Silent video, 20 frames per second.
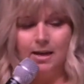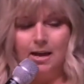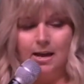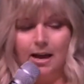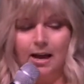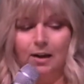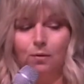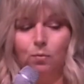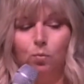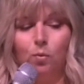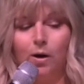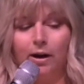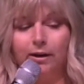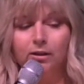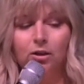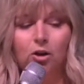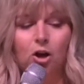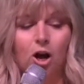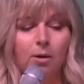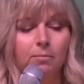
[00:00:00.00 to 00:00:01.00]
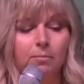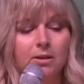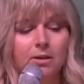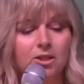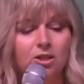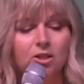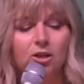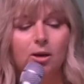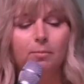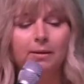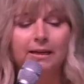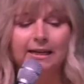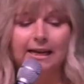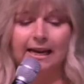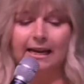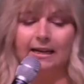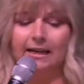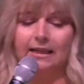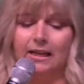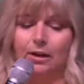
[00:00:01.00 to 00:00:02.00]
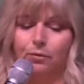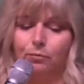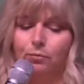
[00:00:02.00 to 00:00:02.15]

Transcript: have one common denominator that